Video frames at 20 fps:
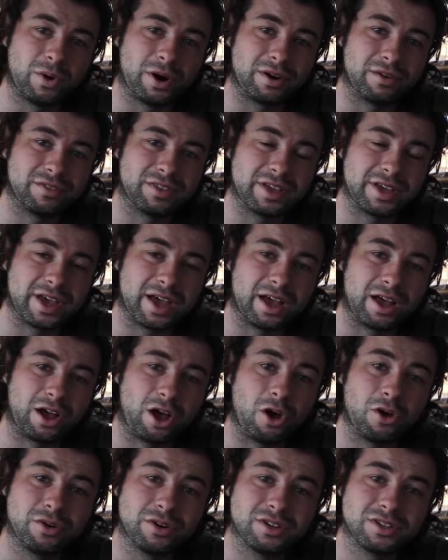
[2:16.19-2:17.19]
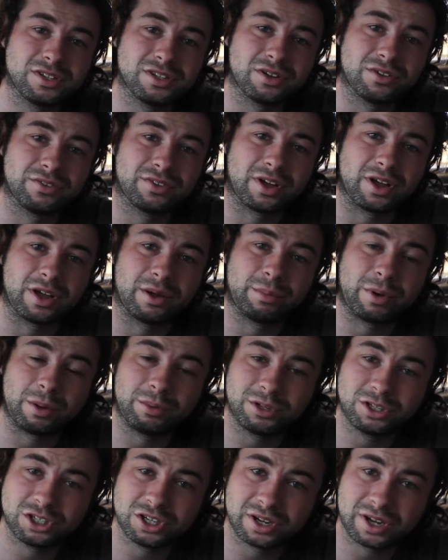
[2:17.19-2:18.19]
one of the owners of a
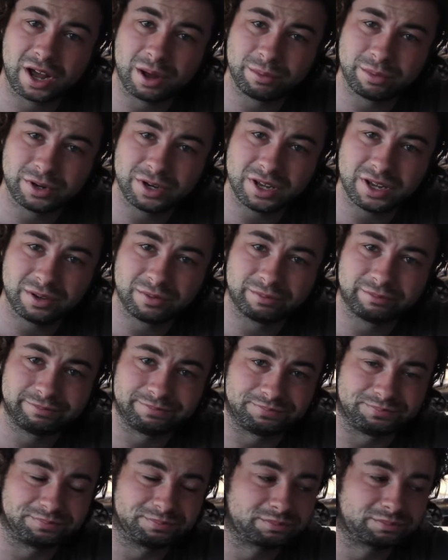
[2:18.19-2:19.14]
publishing company,